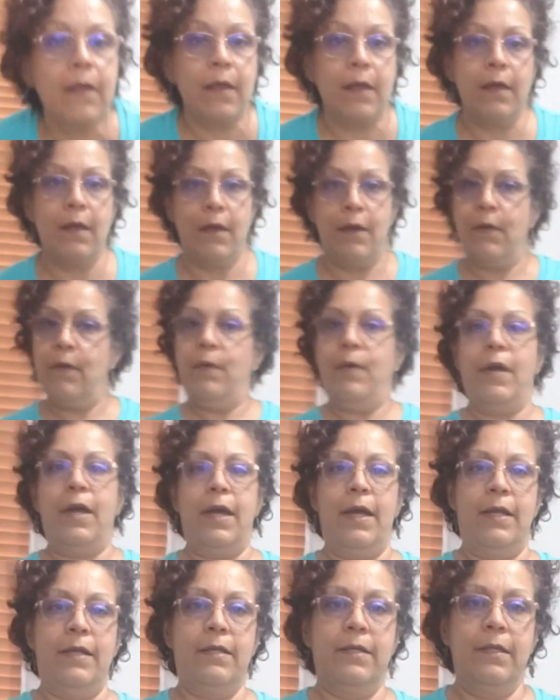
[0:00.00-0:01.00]
All
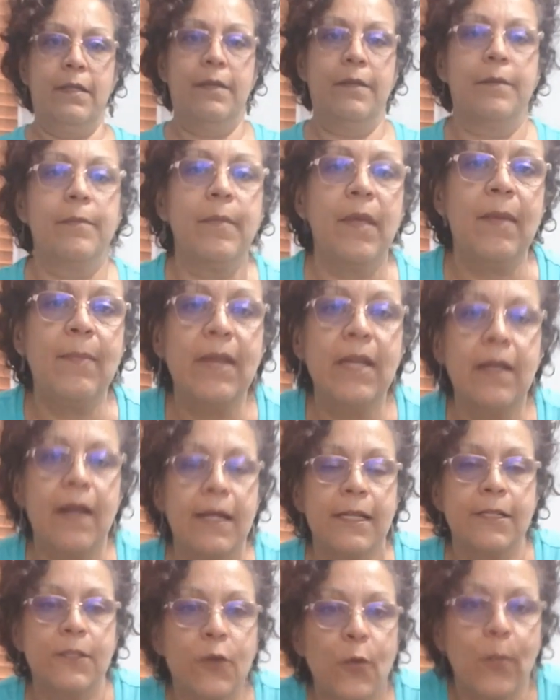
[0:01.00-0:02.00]
right, maybe
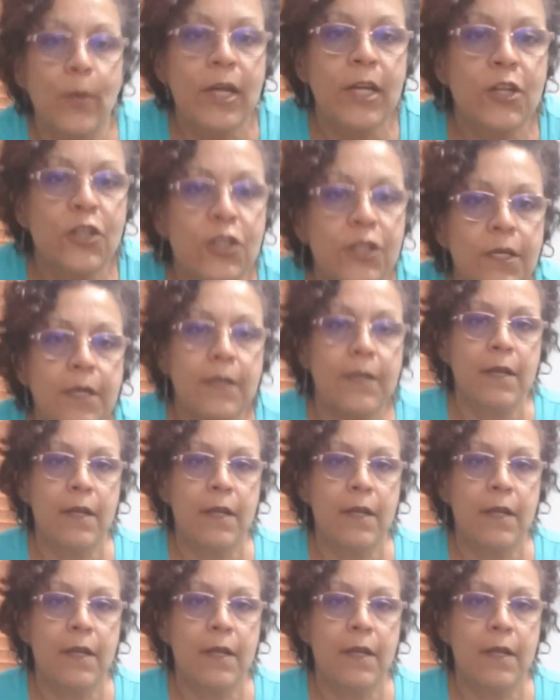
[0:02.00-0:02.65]
not so much.